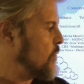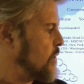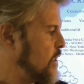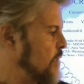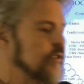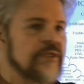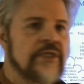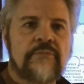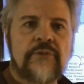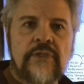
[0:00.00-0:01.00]
to
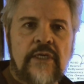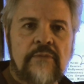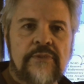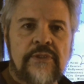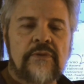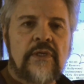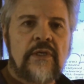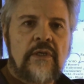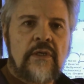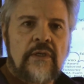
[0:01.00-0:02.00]

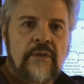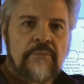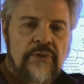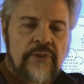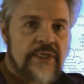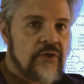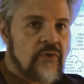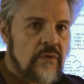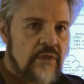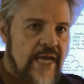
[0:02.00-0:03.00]

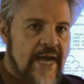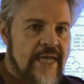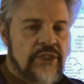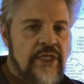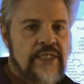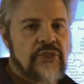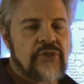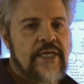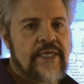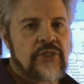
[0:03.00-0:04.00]

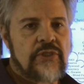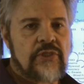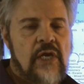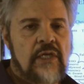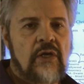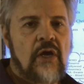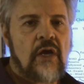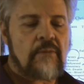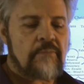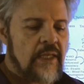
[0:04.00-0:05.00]

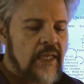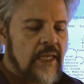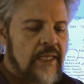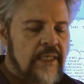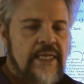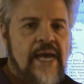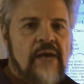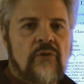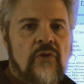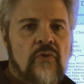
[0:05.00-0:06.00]
www.political-education.com and
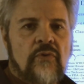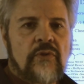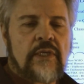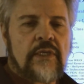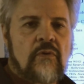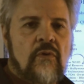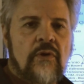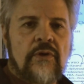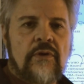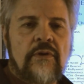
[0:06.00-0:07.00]
download and
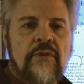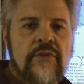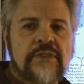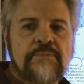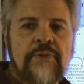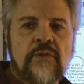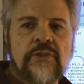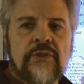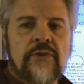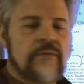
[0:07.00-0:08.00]
order this
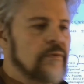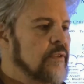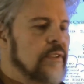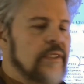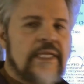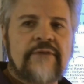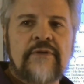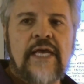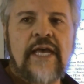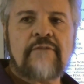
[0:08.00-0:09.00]
poster,
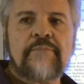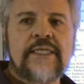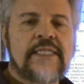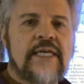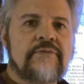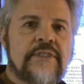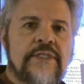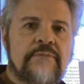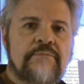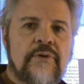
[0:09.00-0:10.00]
11.5 by
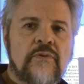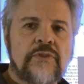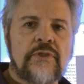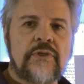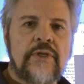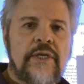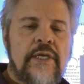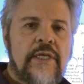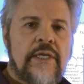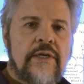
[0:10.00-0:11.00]
17 poster
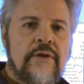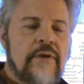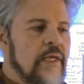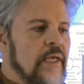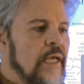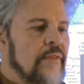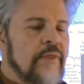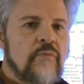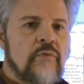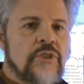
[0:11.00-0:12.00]
here. And
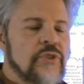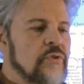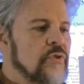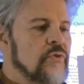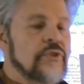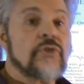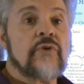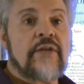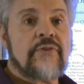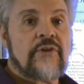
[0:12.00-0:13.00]
then what you'll do is you'll
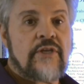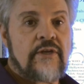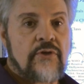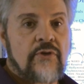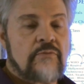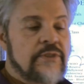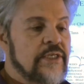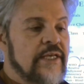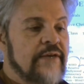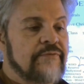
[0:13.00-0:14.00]
get the terms and
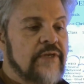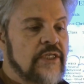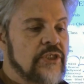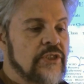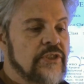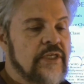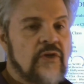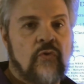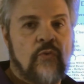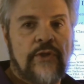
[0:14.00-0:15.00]
definitions that
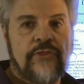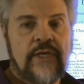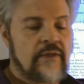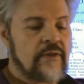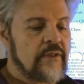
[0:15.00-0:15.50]
go with it,